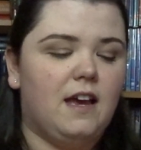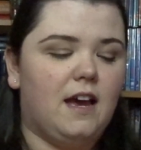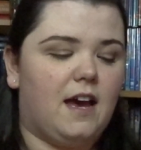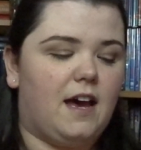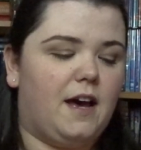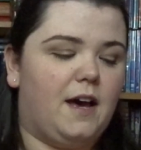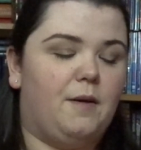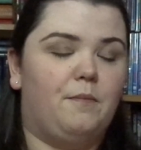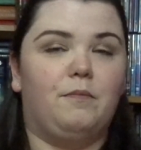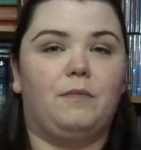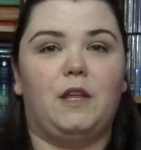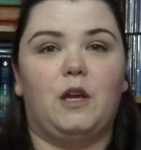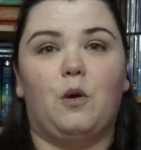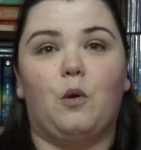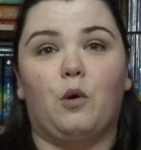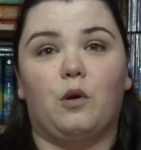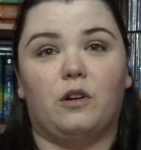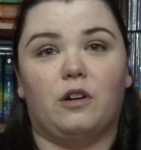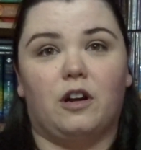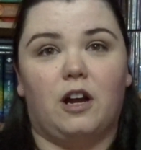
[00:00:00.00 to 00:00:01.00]
The
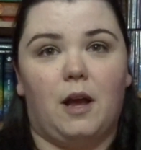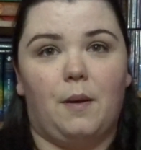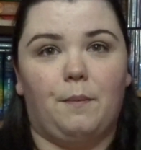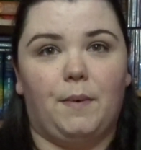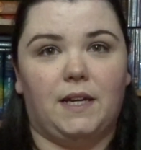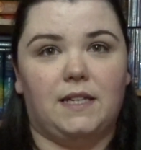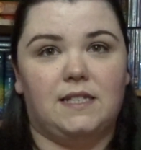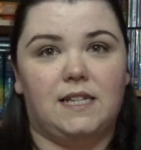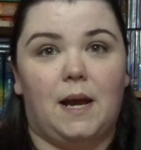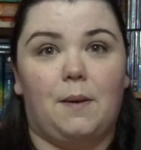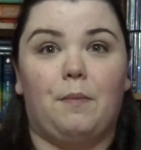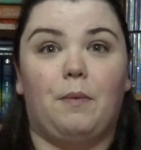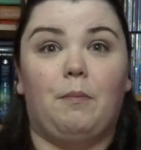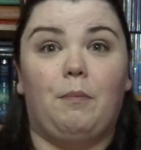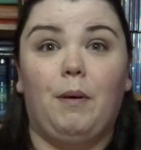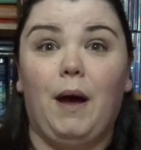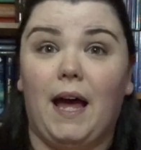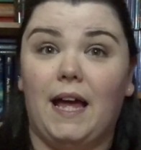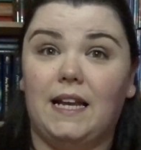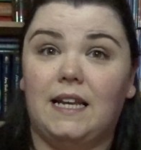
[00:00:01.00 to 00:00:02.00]
order got mixed up,
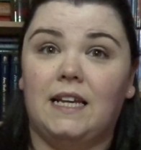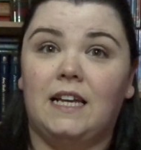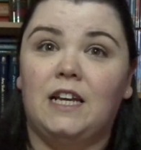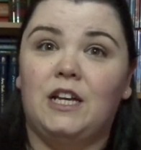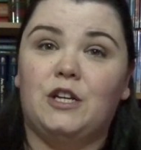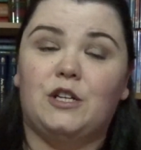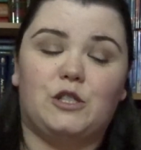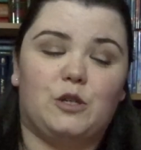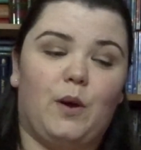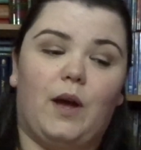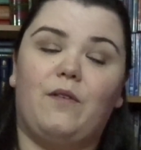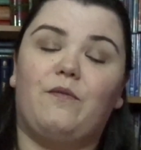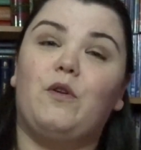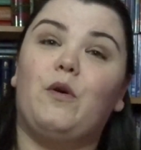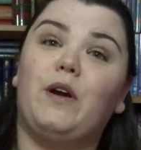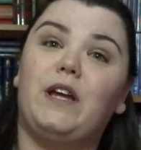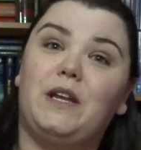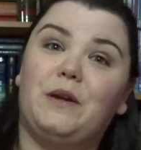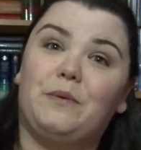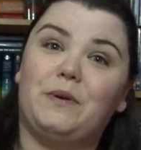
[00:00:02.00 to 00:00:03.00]
so I have
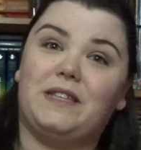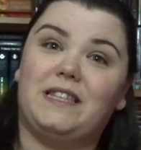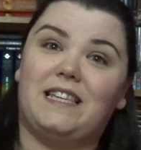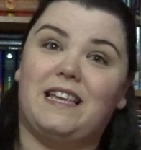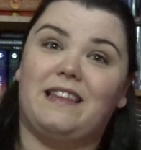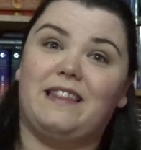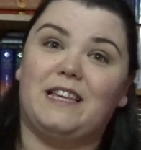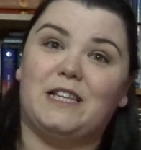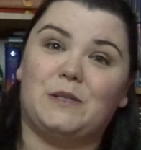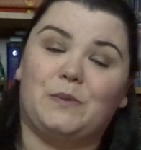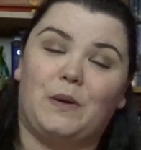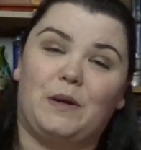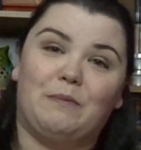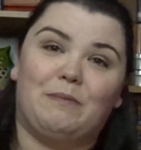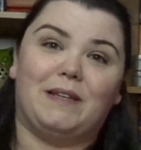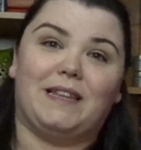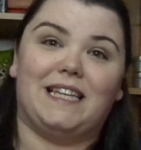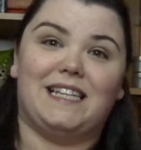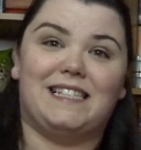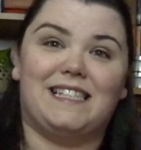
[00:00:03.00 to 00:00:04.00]
no idea what's in this one,
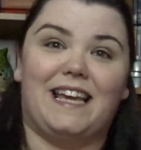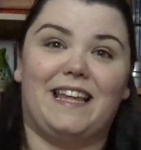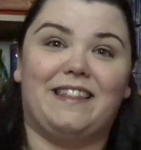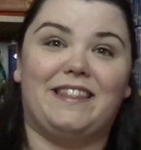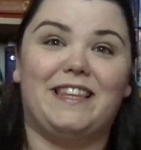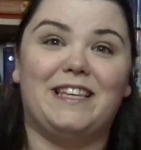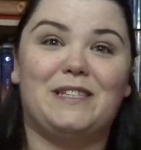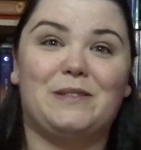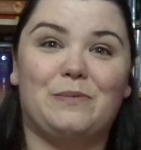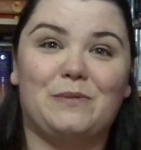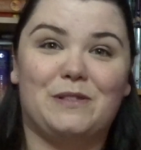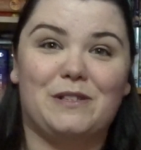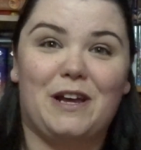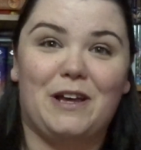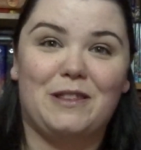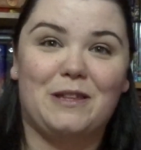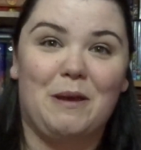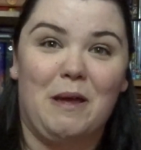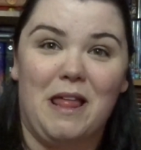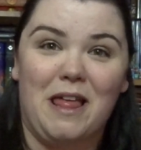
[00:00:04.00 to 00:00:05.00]
but they said this was
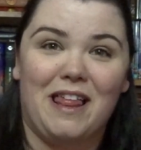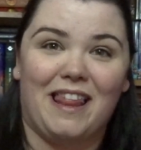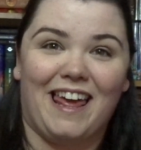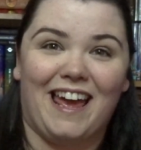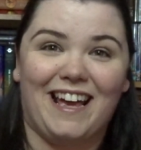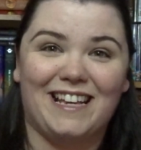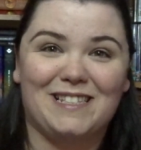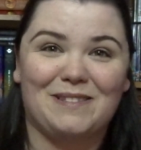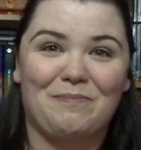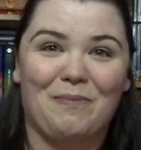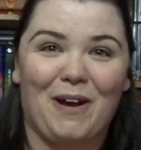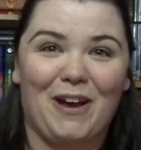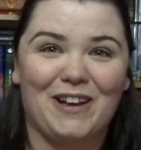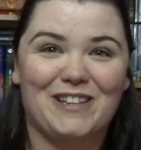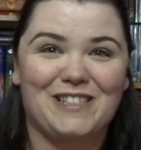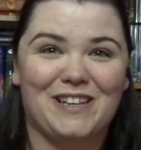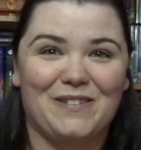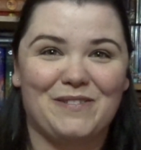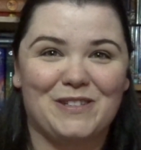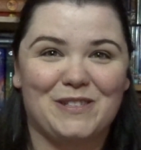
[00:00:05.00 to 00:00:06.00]
not the last
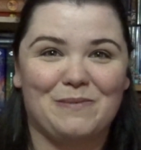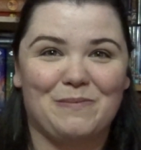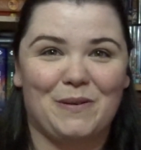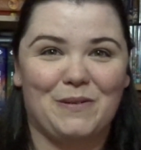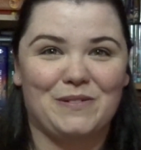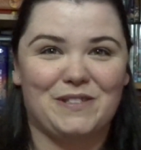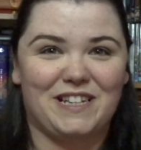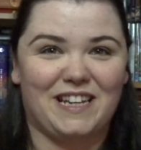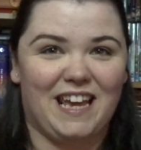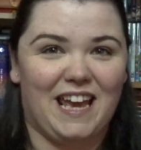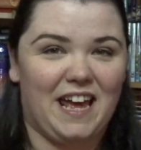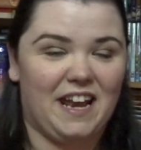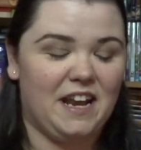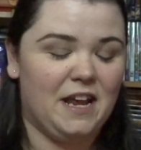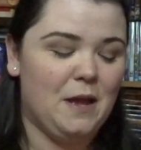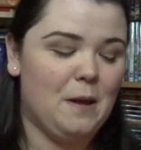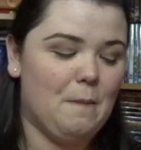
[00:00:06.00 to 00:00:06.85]
box I was supposed to get.